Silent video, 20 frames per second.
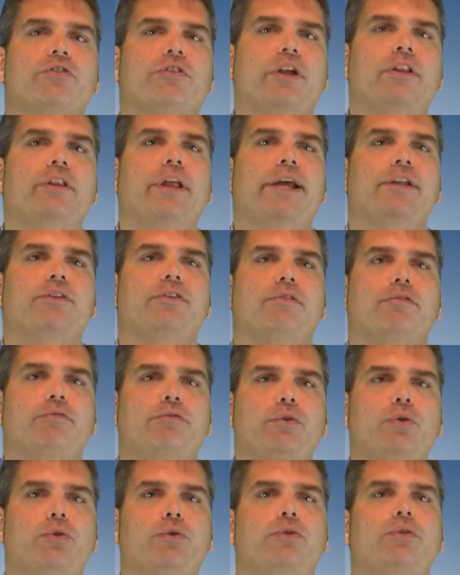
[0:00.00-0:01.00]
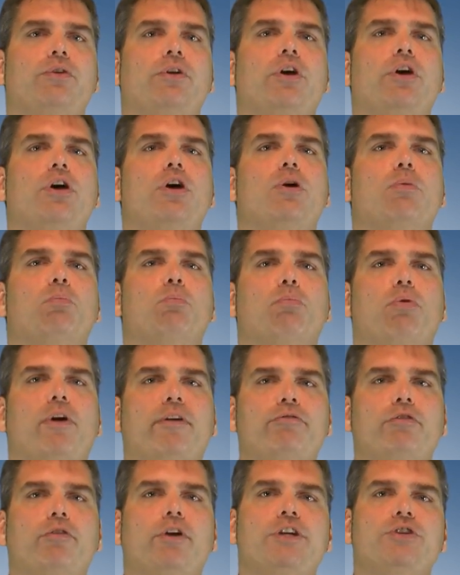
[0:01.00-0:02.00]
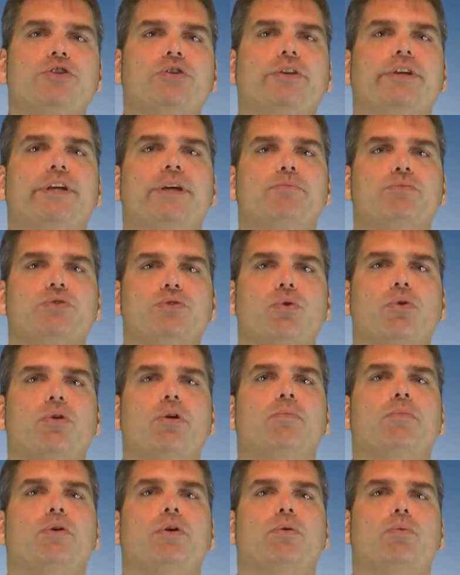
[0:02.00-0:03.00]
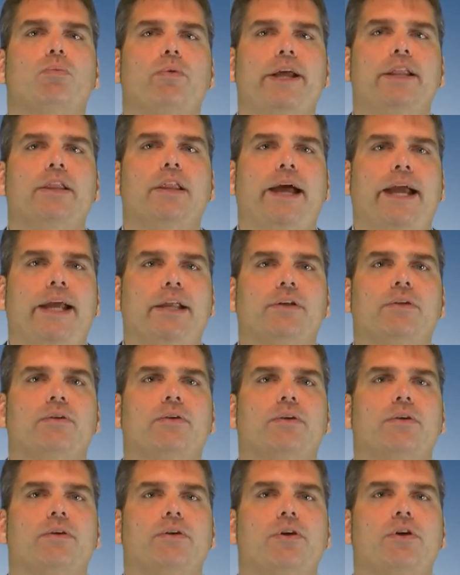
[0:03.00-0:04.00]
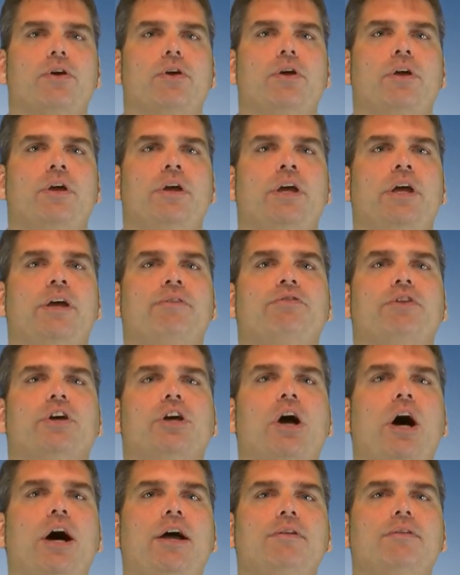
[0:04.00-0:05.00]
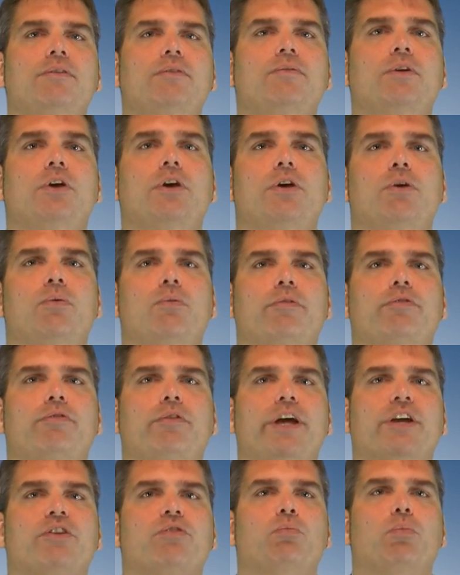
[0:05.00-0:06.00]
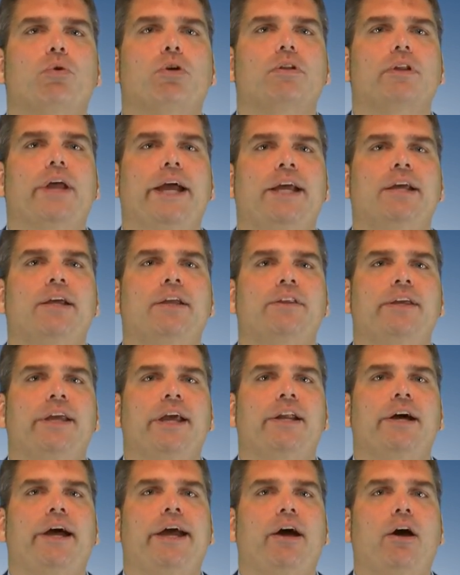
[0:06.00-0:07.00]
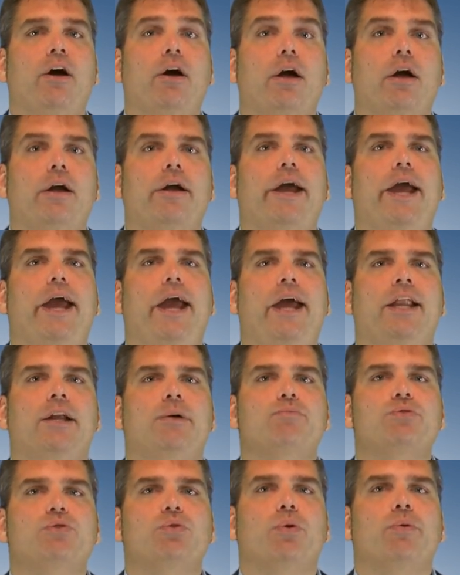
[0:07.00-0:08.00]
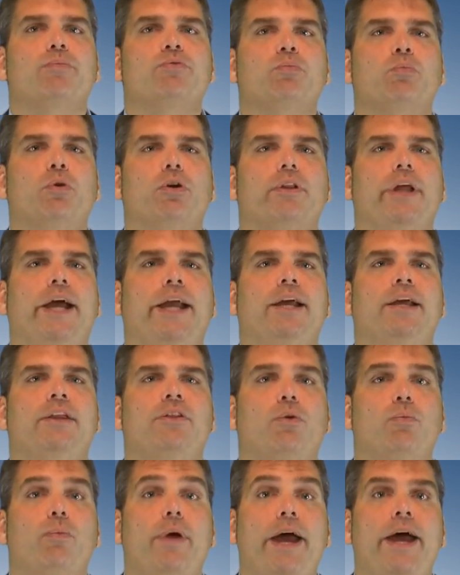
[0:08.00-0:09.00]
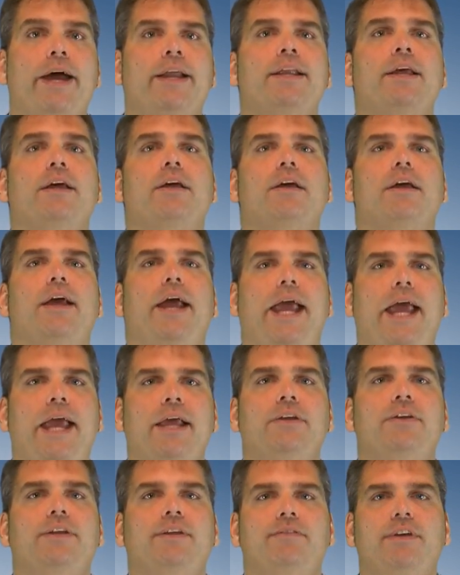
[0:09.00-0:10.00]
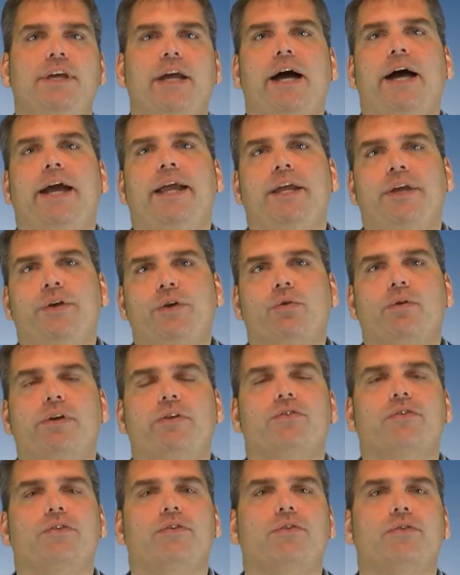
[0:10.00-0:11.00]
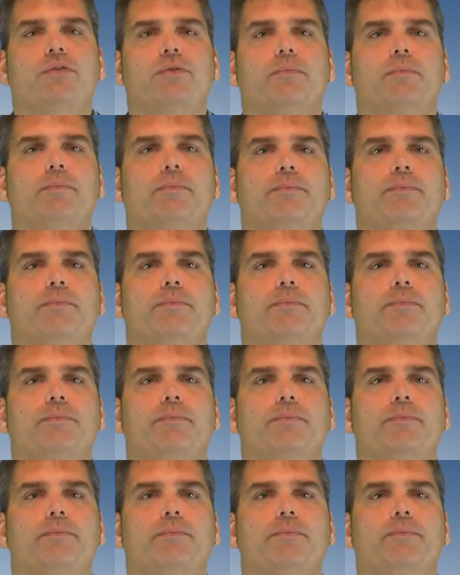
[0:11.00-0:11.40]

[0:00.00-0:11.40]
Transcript: sunlight to food, preferentially absorb red light. If the cotton reflects more light in the N I R and absorbs more light in the red, N D V I increases.